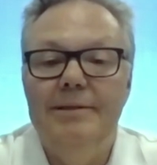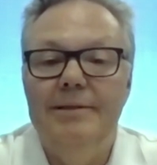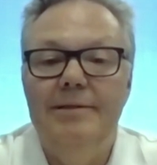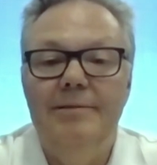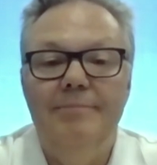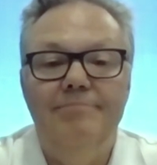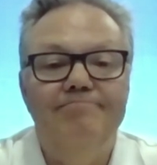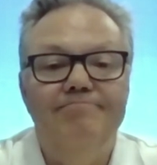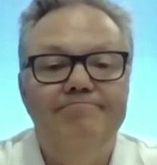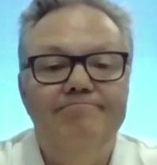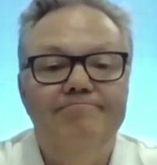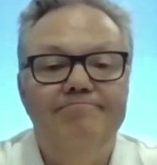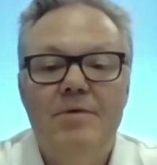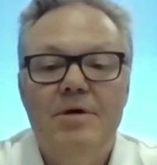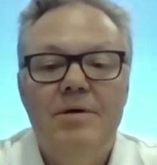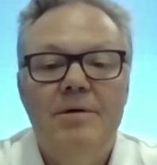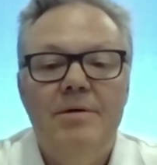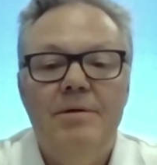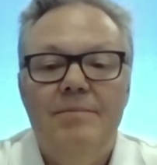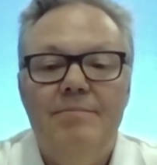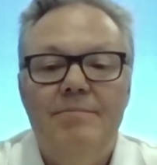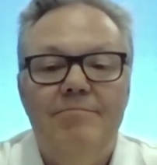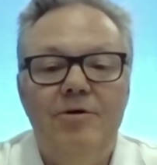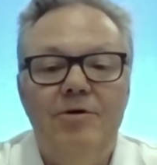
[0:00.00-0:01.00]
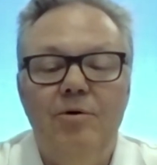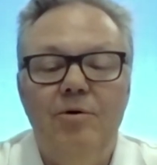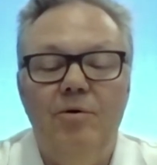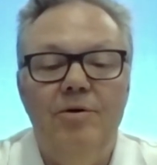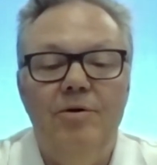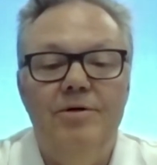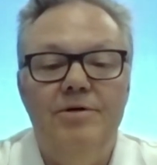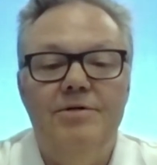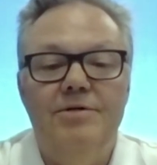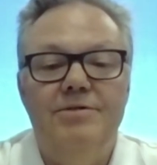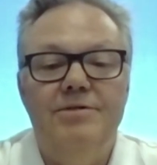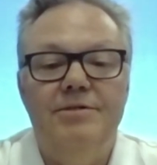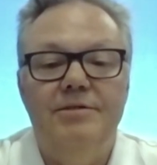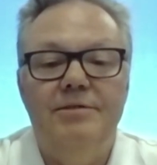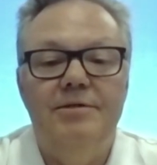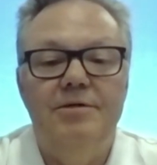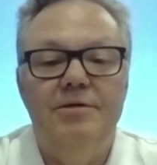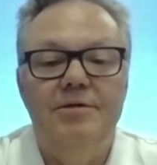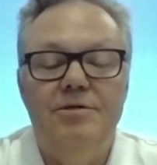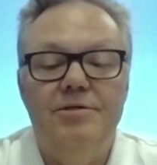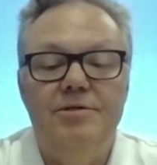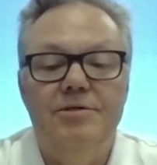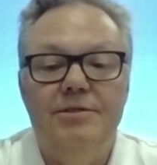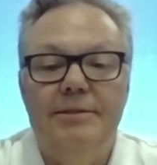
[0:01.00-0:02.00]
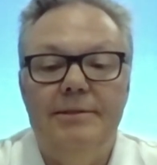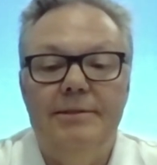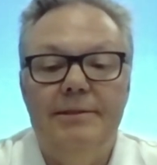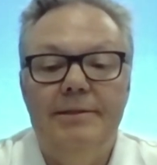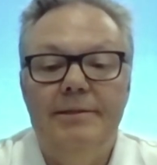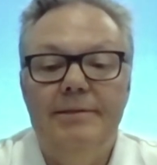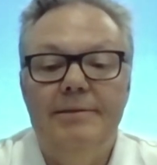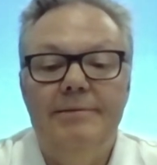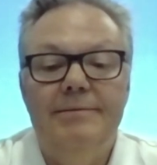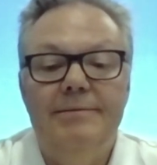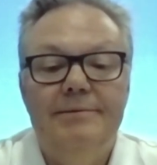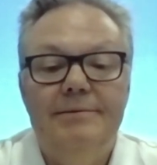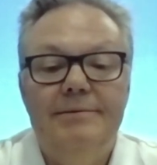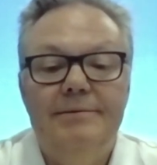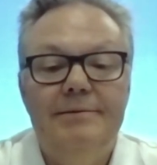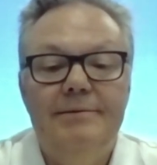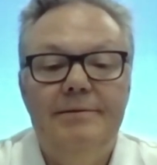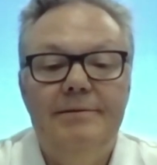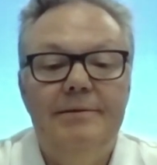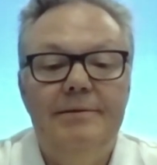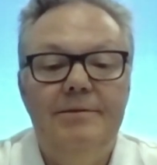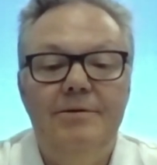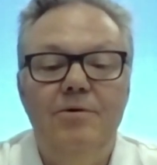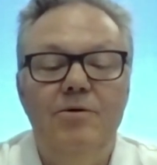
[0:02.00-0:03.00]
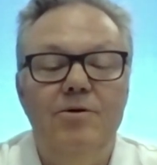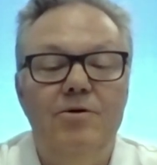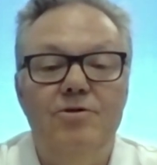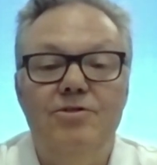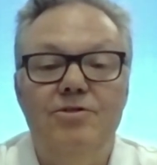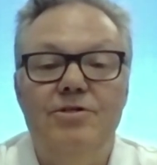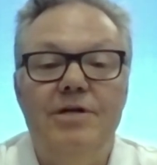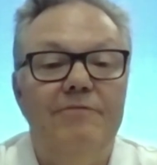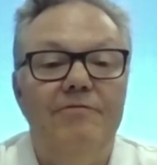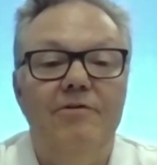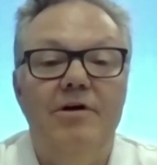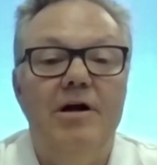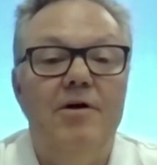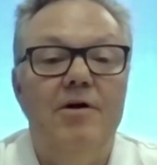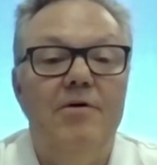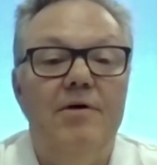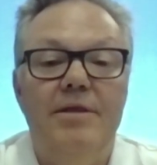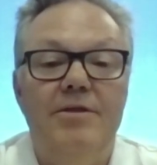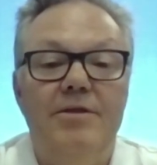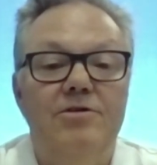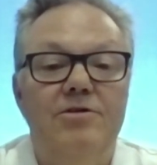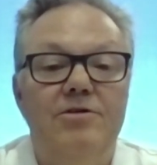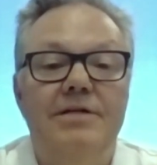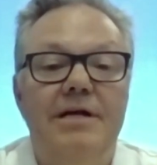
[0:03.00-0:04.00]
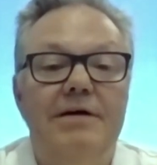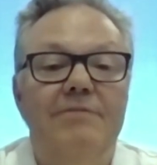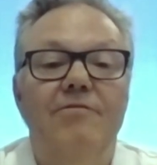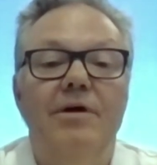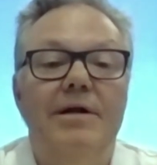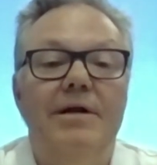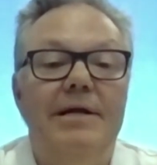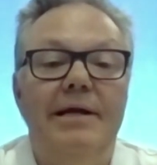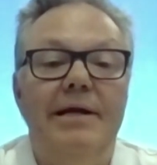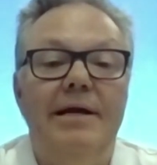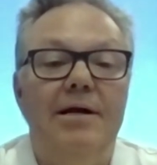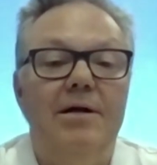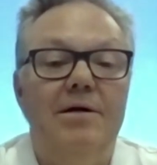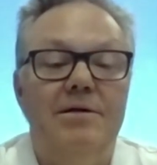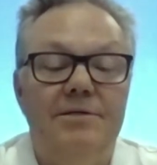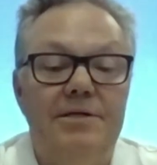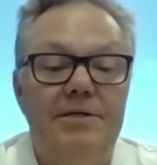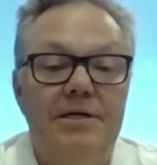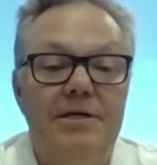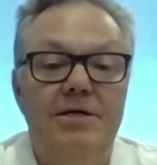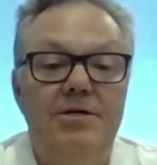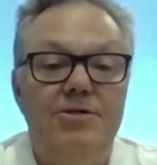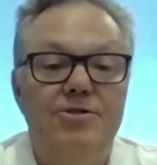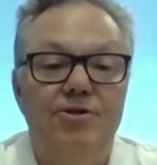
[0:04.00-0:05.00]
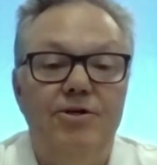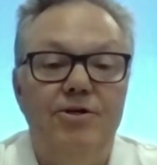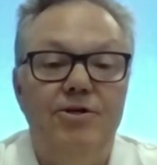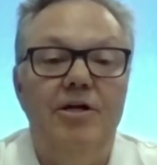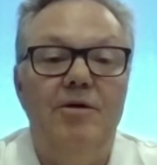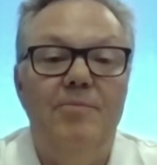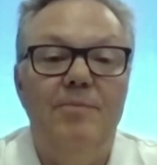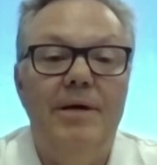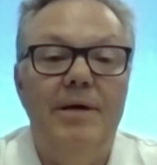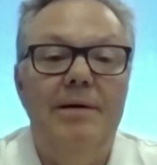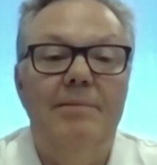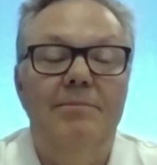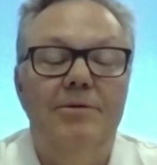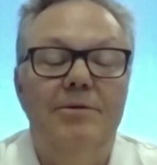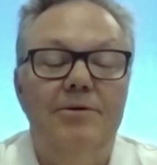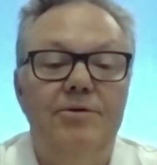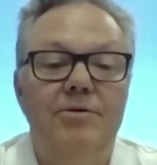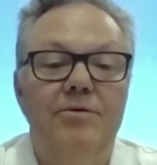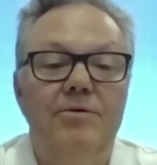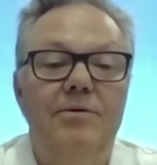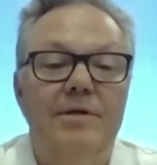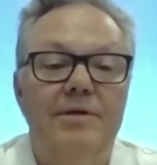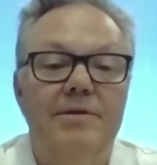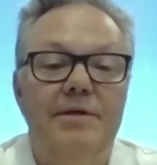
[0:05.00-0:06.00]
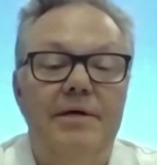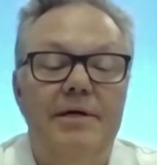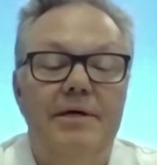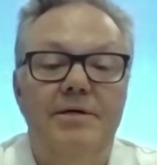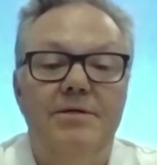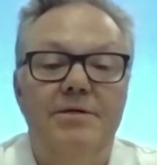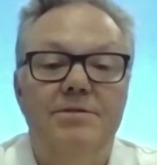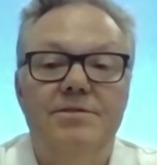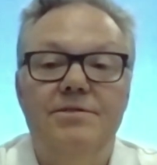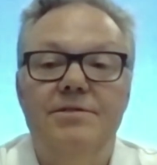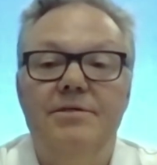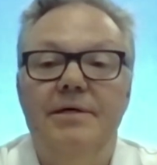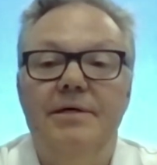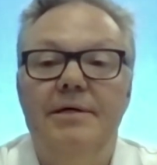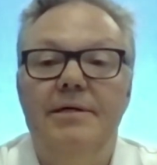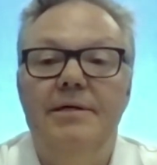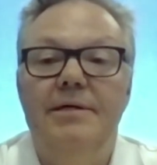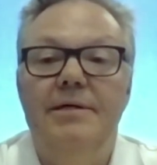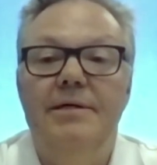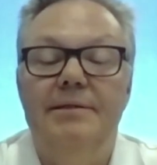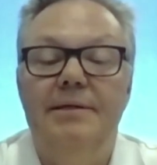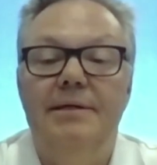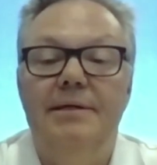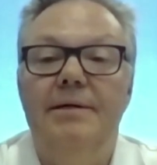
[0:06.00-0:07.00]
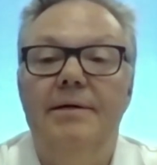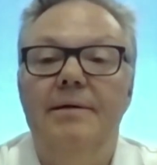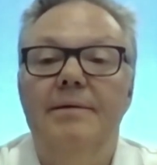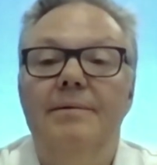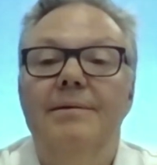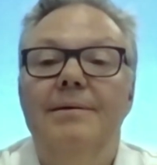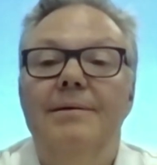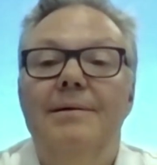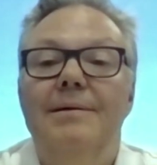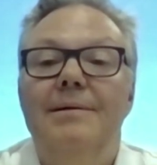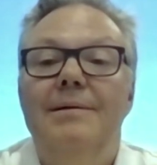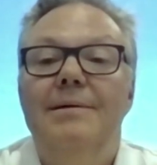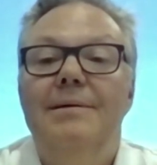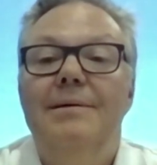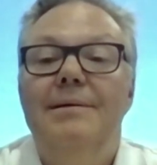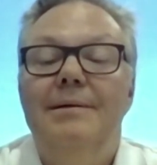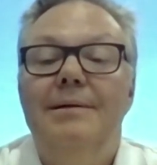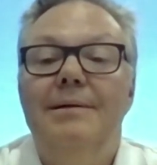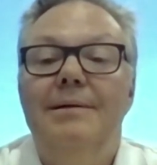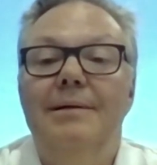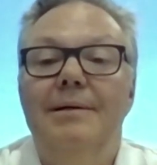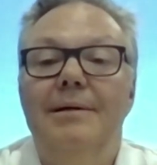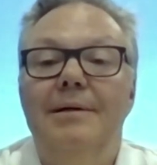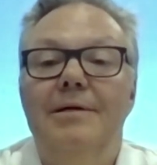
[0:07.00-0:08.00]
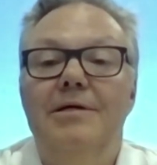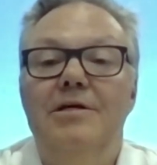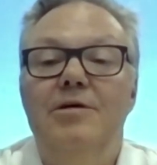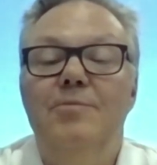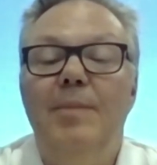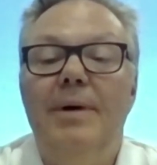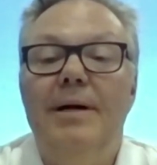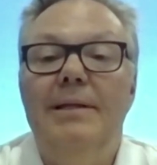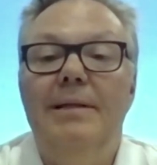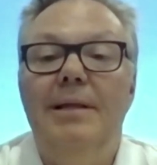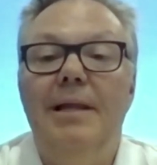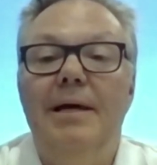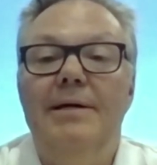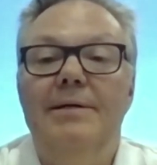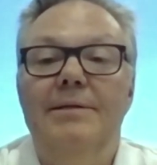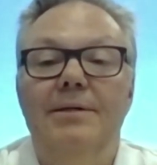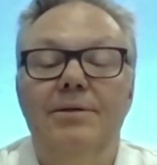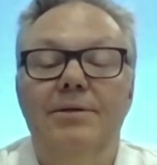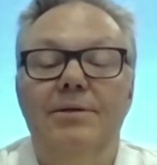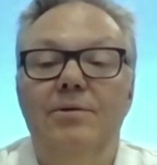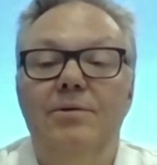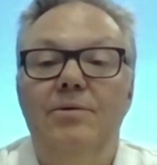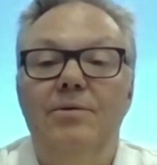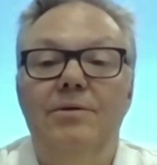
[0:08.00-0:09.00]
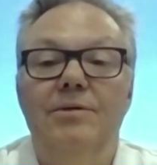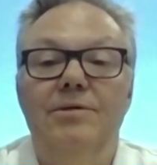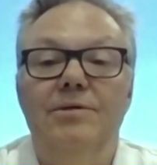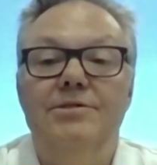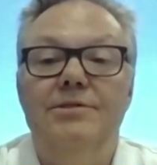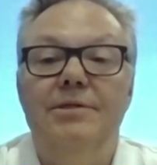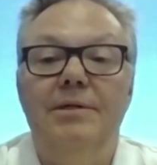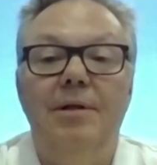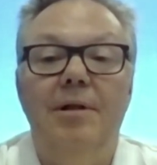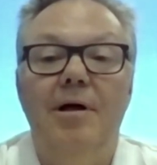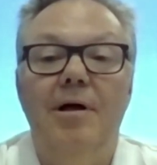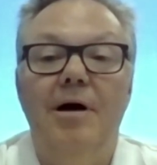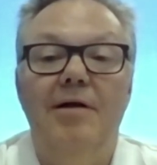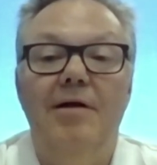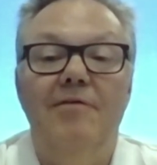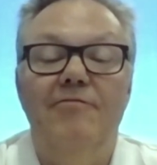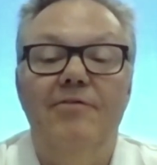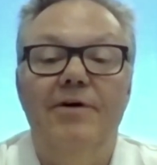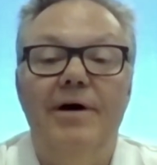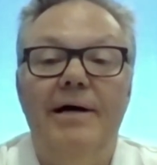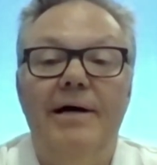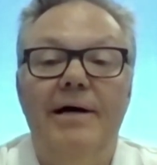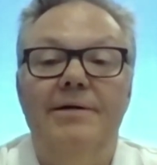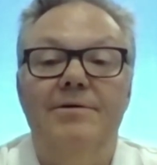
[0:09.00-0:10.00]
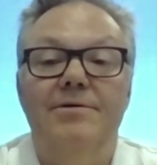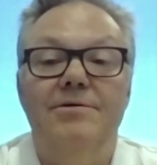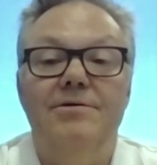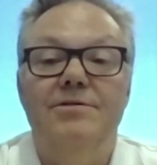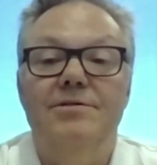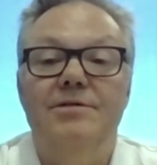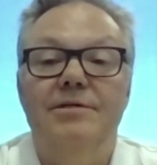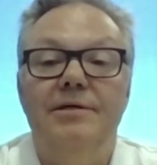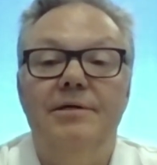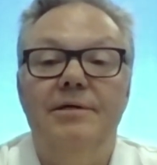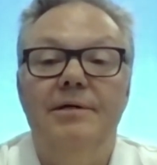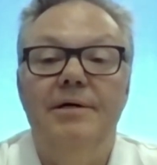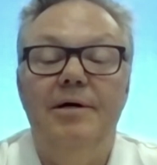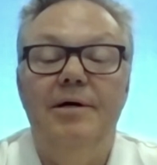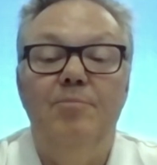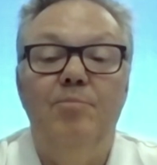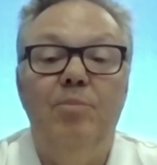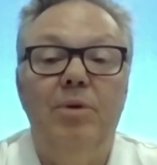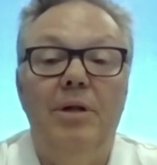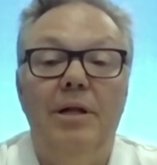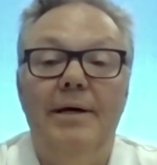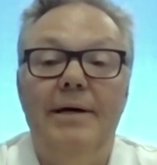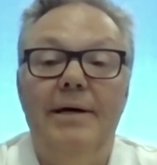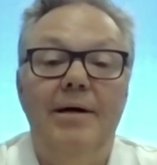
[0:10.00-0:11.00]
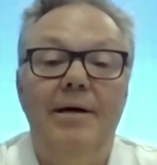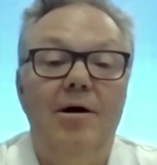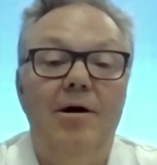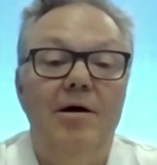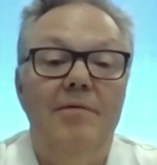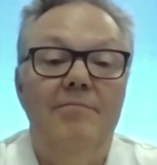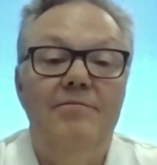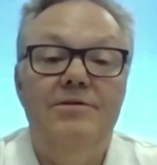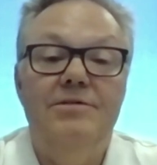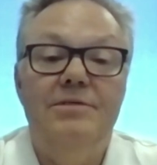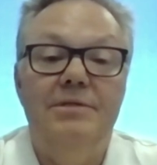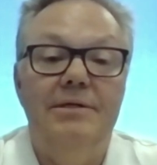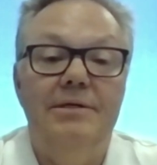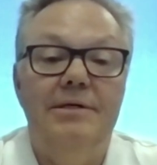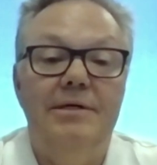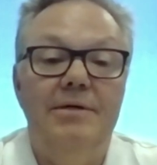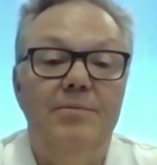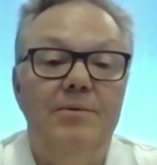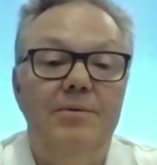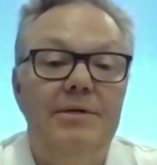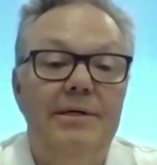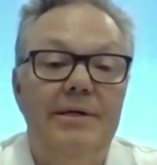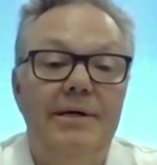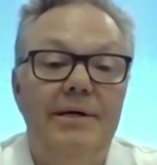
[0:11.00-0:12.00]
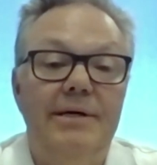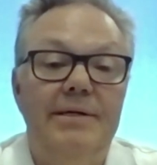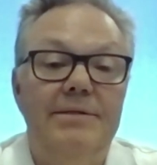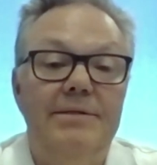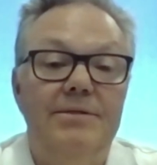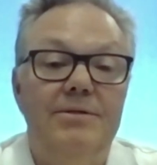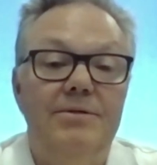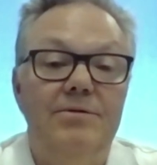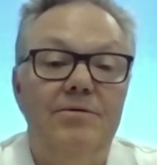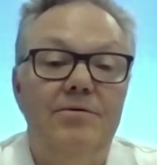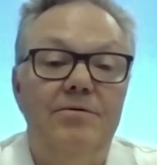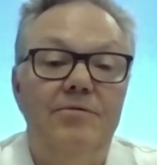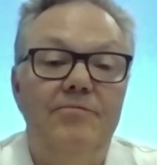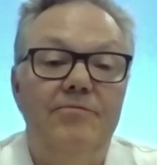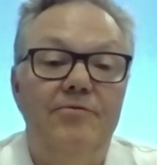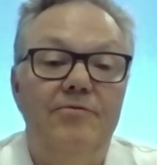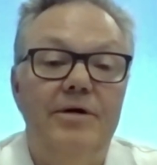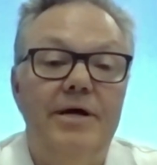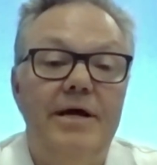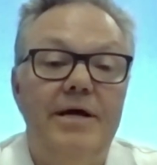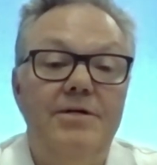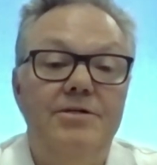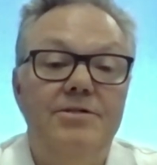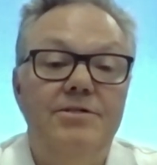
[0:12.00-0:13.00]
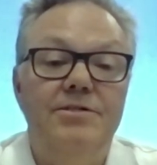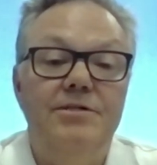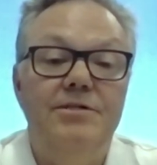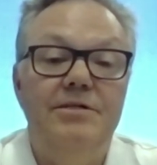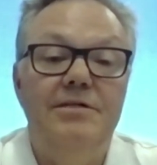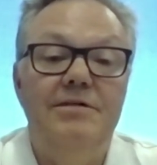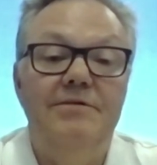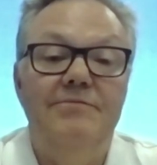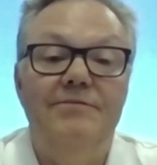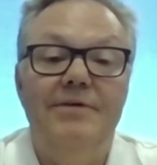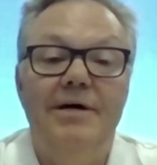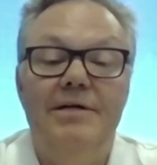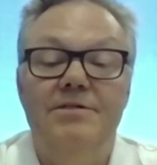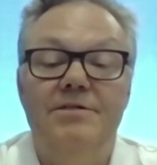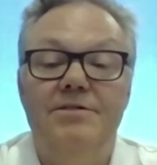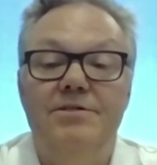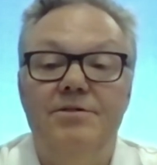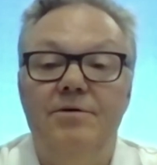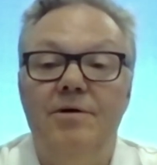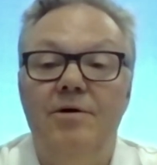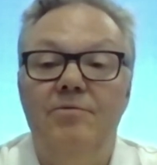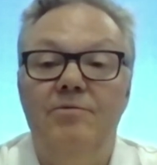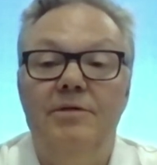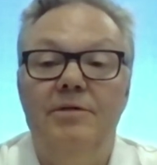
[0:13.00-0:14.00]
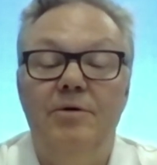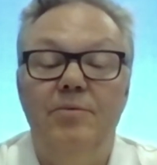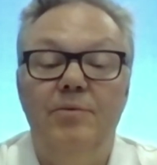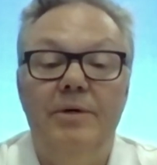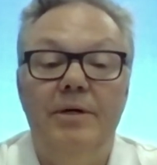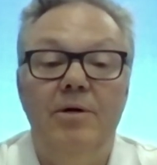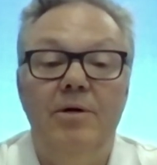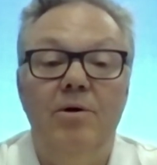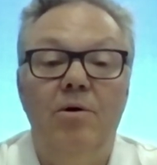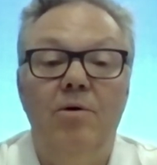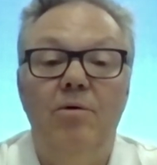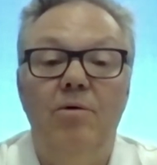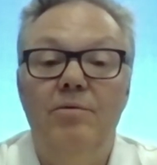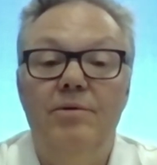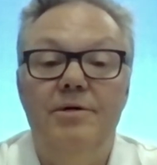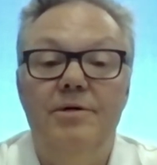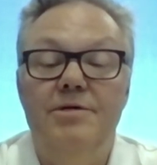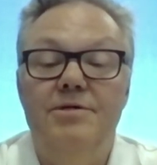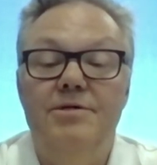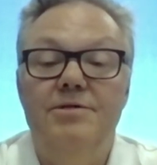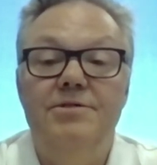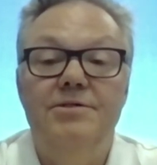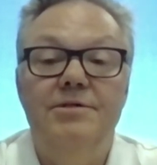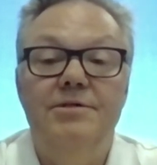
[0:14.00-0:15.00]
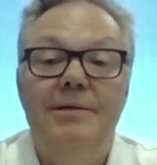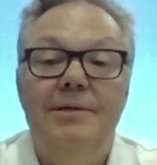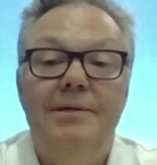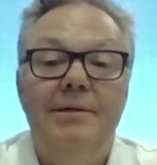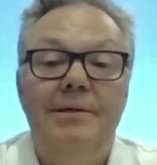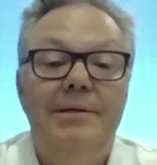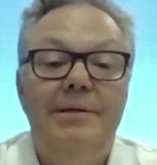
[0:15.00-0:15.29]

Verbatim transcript: Um, you know, there's there's uh, you know, there's never there's never any guarantees you're going to be able to do the things that uh, uh, you might like to do. There's a lot of factors uh, at play. Obviously, when you get to free agency, if that's the route that we go, there's